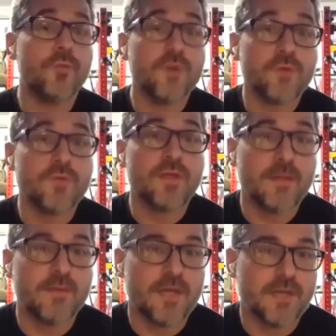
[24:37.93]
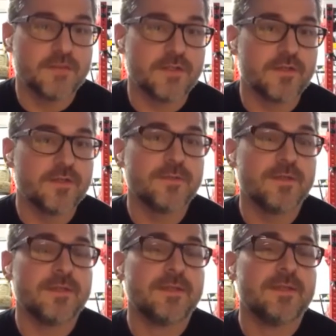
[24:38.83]
built the Epcot Center,
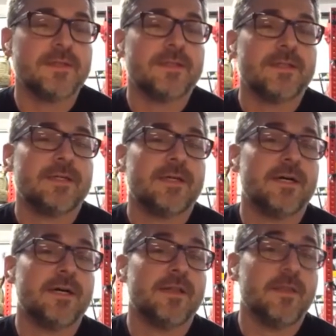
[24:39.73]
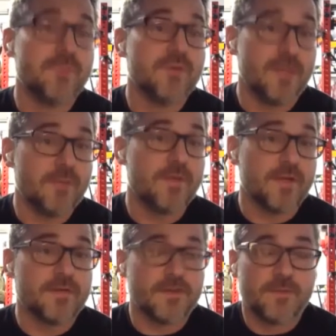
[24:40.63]
they built the
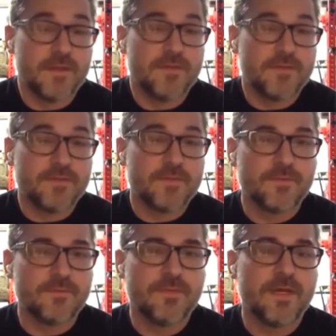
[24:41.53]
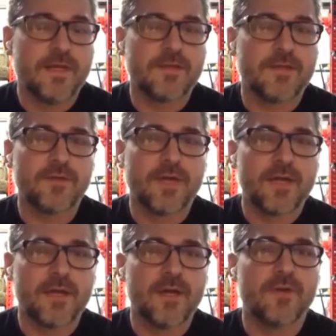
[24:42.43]
Epcot Center. I mean, they're not like a little
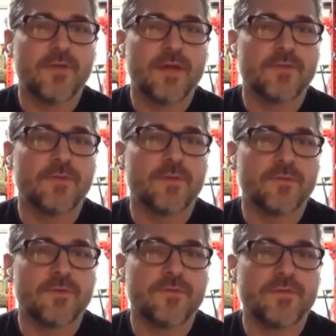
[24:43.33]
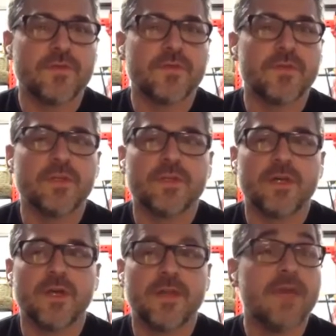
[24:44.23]
guy. They got 100,000 square foot facility.
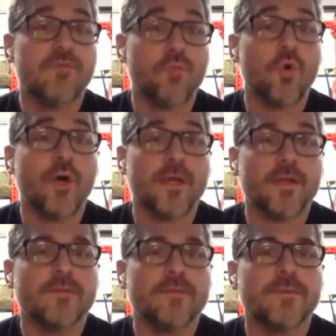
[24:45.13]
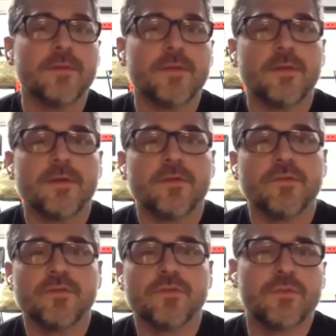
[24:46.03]
They have one.
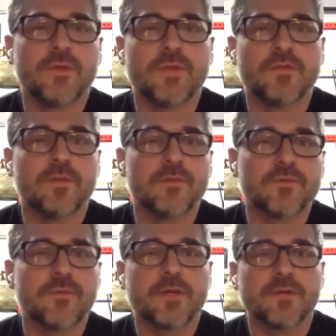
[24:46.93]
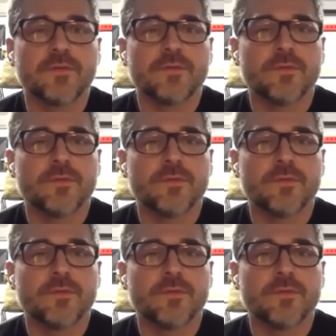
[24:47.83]
So just to put things in perspective.